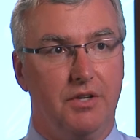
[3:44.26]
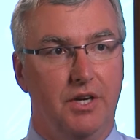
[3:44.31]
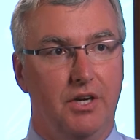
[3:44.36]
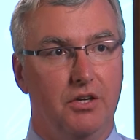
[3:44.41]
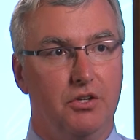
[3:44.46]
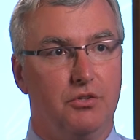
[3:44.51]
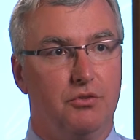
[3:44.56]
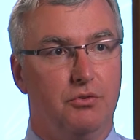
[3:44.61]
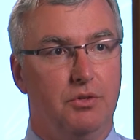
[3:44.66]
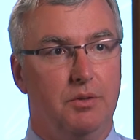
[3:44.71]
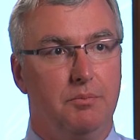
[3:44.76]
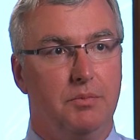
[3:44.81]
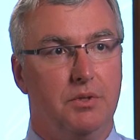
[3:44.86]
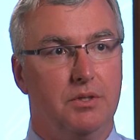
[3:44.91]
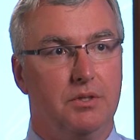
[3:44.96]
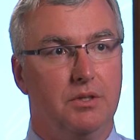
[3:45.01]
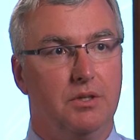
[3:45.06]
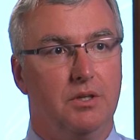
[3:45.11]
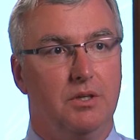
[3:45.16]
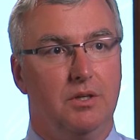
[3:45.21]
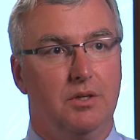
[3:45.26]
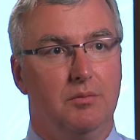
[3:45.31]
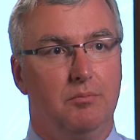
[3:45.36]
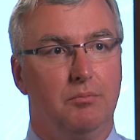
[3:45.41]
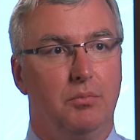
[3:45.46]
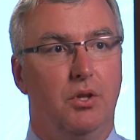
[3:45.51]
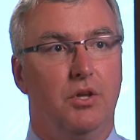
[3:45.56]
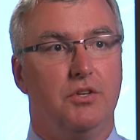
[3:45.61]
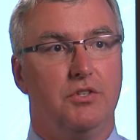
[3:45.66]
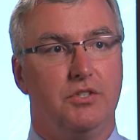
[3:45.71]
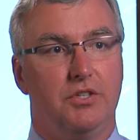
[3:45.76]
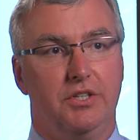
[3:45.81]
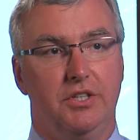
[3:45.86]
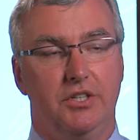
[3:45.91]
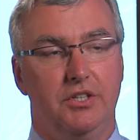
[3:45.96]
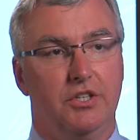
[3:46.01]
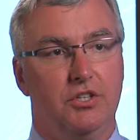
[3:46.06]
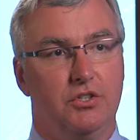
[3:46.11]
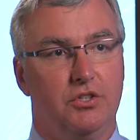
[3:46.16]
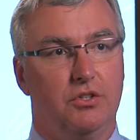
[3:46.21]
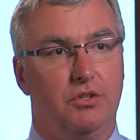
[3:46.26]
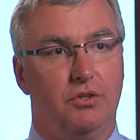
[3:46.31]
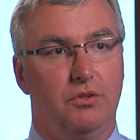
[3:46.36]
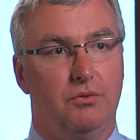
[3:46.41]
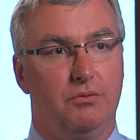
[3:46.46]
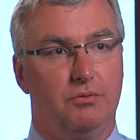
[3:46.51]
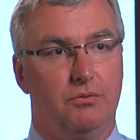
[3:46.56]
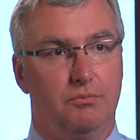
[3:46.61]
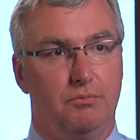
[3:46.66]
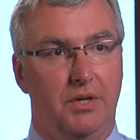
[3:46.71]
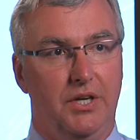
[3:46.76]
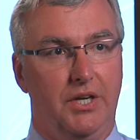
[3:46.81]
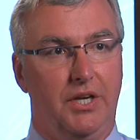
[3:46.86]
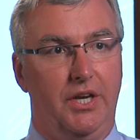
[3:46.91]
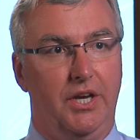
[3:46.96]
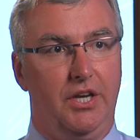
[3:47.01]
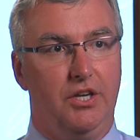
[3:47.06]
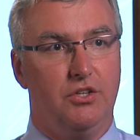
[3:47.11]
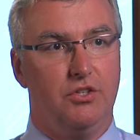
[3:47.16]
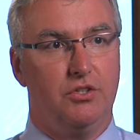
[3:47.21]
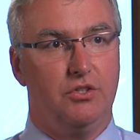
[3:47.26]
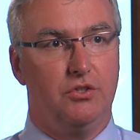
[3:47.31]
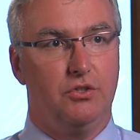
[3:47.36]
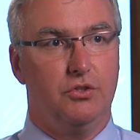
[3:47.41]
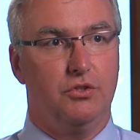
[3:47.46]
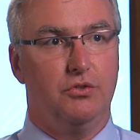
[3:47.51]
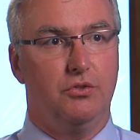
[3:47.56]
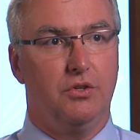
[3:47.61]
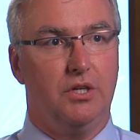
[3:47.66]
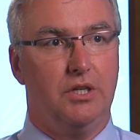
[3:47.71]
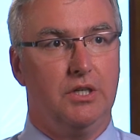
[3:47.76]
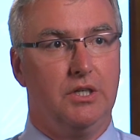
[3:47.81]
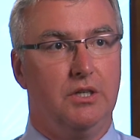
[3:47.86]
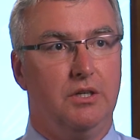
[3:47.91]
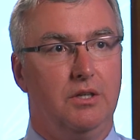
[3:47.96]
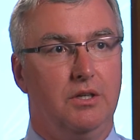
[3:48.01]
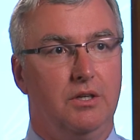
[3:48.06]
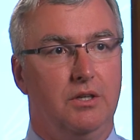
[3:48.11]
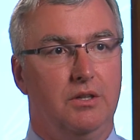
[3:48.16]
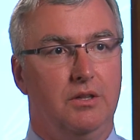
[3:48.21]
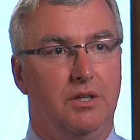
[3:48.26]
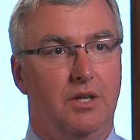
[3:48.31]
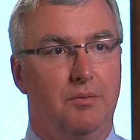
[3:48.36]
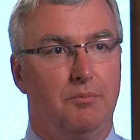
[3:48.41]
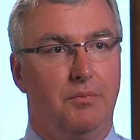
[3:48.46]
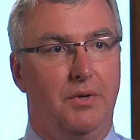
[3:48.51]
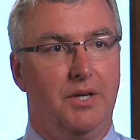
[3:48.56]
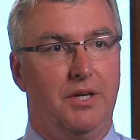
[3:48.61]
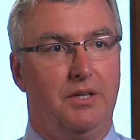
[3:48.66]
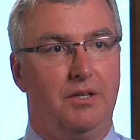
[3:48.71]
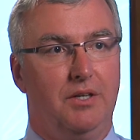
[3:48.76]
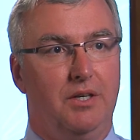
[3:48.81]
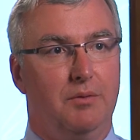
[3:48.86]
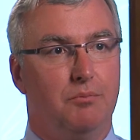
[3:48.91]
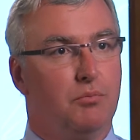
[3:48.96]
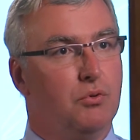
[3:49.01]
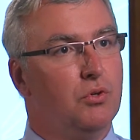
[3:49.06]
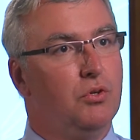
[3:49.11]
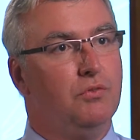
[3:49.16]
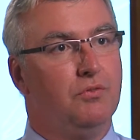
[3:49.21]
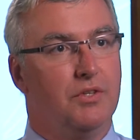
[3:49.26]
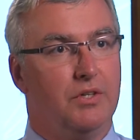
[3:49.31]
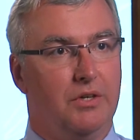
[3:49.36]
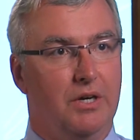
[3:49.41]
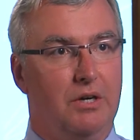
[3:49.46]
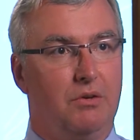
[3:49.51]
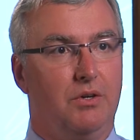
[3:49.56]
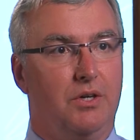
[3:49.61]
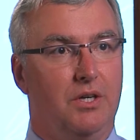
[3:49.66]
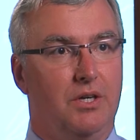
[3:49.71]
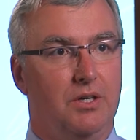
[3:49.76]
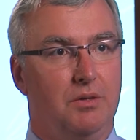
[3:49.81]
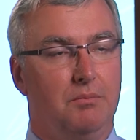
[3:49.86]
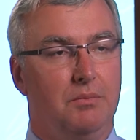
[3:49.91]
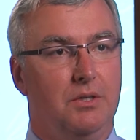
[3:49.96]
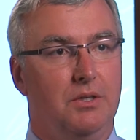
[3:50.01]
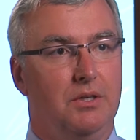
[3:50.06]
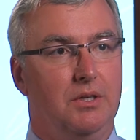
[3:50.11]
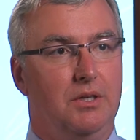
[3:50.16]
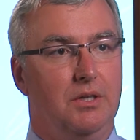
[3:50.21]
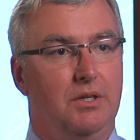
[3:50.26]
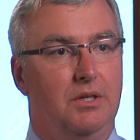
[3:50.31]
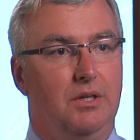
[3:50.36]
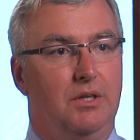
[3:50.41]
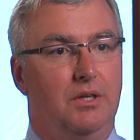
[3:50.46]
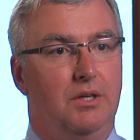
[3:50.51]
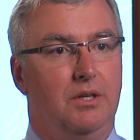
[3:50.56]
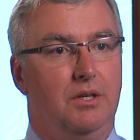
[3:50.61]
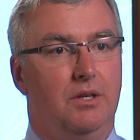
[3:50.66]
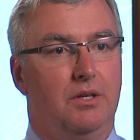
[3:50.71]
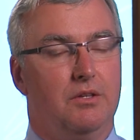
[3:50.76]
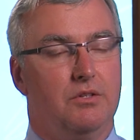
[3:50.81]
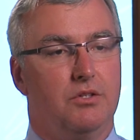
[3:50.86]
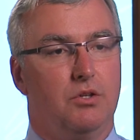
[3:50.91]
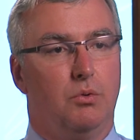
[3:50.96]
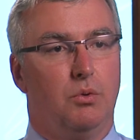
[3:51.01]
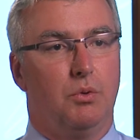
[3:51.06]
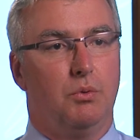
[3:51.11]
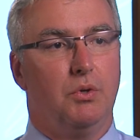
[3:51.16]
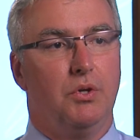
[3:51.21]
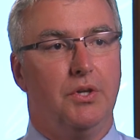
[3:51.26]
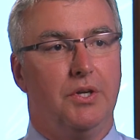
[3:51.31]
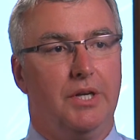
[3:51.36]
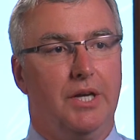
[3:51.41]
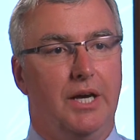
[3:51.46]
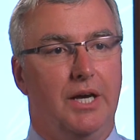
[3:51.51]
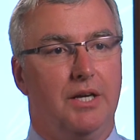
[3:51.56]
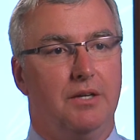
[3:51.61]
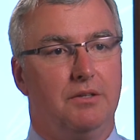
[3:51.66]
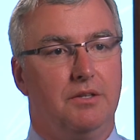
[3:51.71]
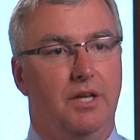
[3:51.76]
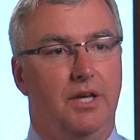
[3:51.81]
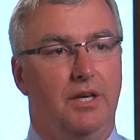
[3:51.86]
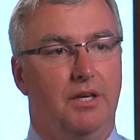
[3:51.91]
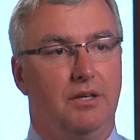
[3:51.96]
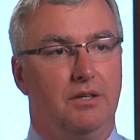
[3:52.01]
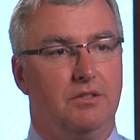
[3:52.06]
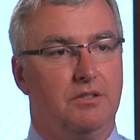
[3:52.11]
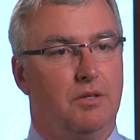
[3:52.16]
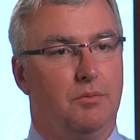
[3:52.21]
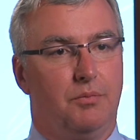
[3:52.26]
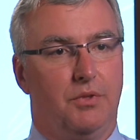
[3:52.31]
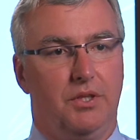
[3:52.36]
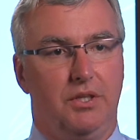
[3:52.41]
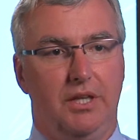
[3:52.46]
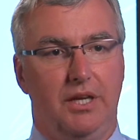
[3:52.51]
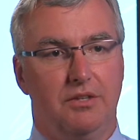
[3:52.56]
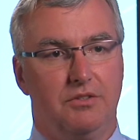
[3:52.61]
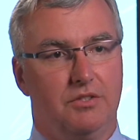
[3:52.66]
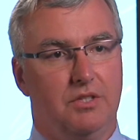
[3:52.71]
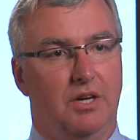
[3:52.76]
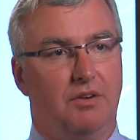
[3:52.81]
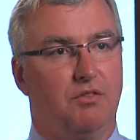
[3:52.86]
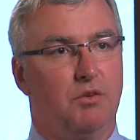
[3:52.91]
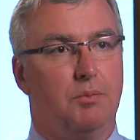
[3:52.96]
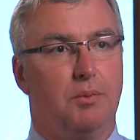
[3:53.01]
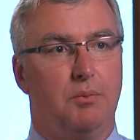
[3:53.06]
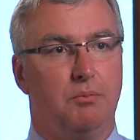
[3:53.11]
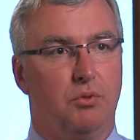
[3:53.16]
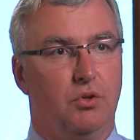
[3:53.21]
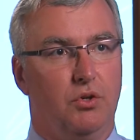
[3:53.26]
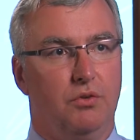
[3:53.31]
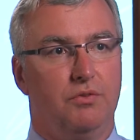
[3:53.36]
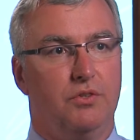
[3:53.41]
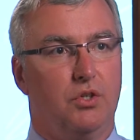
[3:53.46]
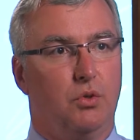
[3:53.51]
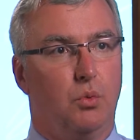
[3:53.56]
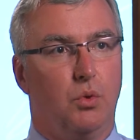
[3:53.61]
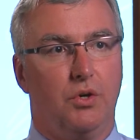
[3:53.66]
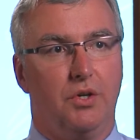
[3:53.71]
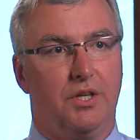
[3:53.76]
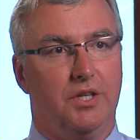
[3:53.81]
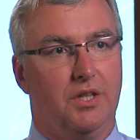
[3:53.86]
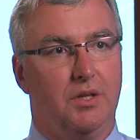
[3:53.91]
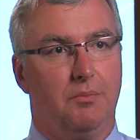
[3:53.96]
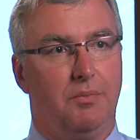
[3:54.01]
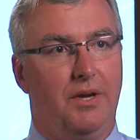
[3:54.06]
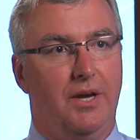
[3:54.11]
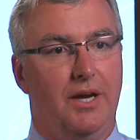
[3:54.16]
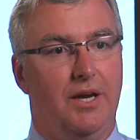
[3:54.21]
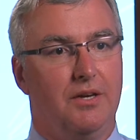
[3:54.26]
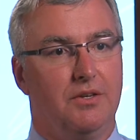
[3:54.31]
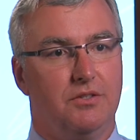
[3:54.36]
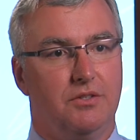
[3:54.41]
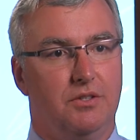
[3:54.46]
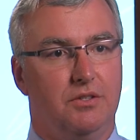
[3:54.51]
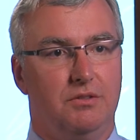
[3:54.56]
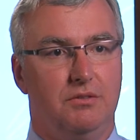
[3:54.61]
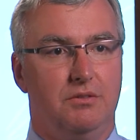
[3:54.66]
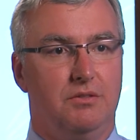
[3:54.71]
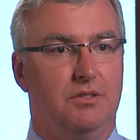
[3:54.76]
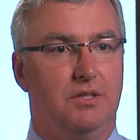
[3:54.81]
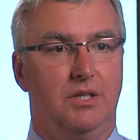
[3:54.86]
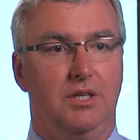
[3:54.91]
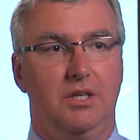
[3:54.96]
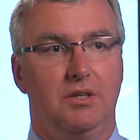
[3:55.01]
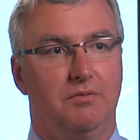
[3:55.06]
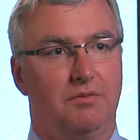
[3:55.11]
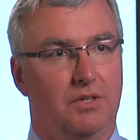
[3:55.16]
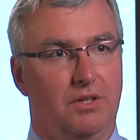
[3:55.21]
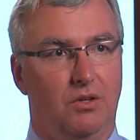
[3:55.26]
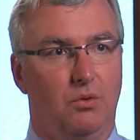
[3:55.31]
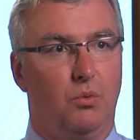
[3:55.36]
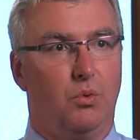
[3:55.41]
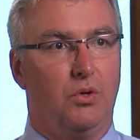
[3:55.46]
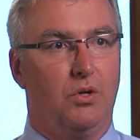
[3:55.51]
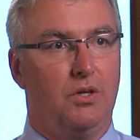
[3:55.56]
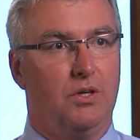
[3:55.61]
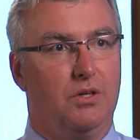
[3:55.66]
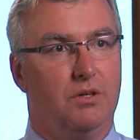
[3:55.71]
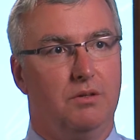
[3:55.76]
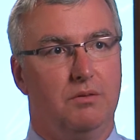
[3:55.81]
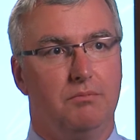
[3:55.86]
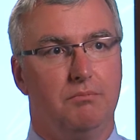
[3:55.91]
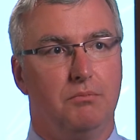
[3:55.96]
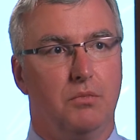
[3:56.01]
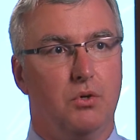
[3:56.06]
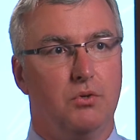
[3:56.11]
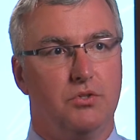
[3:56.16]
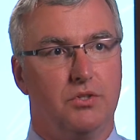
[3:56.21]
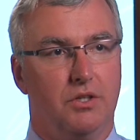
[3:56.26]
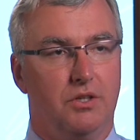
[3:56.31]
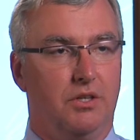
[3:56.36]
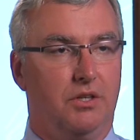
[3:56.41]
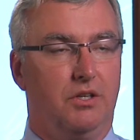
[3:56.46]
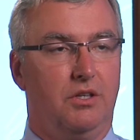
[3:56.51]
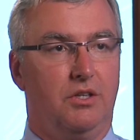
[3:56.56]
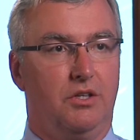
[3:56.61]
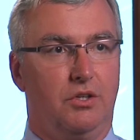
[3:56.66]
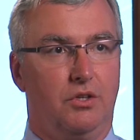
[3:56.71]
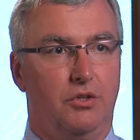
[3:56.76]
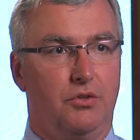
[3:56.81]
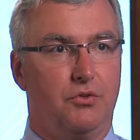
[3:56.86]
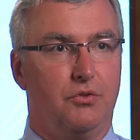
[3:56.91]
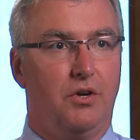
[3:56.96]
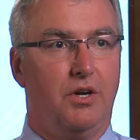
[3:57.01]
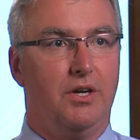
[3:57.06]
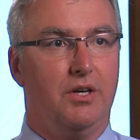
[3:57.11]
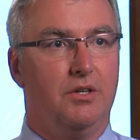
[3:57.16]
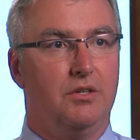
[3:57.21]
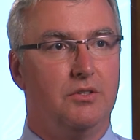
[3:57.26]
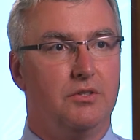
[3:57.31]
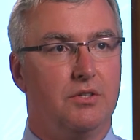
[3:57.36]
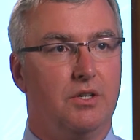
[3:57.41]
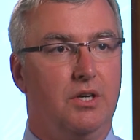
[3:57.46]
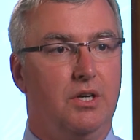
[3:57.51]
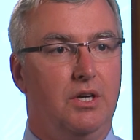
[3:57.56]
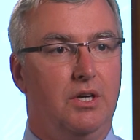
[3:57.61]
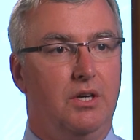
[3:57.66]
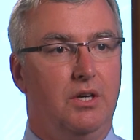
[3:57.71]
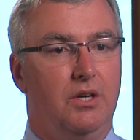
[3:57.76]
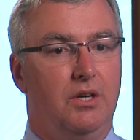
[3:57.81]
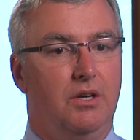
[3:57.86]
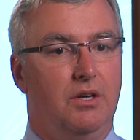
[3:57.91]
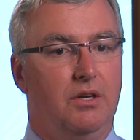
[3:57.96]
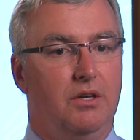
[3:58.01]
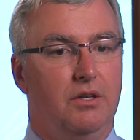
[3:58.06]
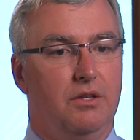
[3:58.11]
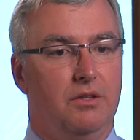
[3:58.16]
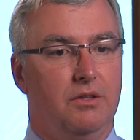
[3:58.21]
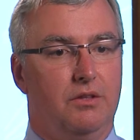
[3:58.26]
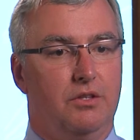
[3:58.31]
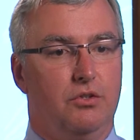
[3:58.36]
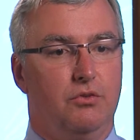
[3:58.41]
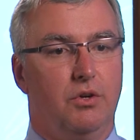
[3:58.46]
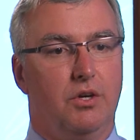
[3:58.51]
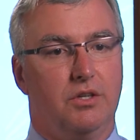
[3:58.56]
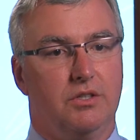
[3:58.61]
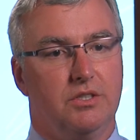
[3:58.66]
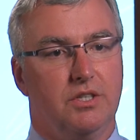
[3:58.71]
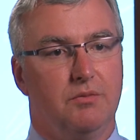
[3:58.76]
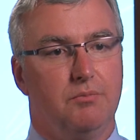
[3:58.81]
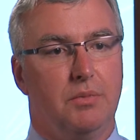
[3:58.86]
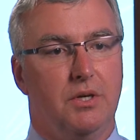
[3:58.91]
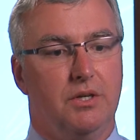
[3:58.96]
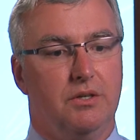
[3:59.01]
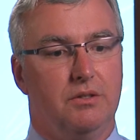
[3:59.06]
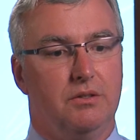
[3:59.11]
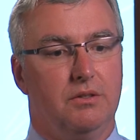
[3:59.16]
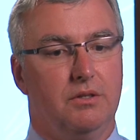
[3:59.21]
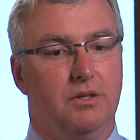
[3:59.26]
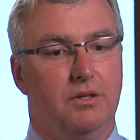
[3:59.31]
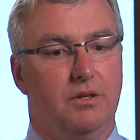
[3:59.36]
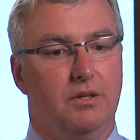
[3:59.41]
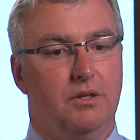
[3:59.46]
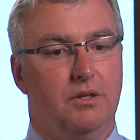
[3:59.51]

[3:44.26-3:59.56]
care treatment plus an additional medication or drug that might improve their outcome. So we're really not taking something that's never been proven to work in the past and seeing if it'll work. Most of the clinical trials, the drugs have been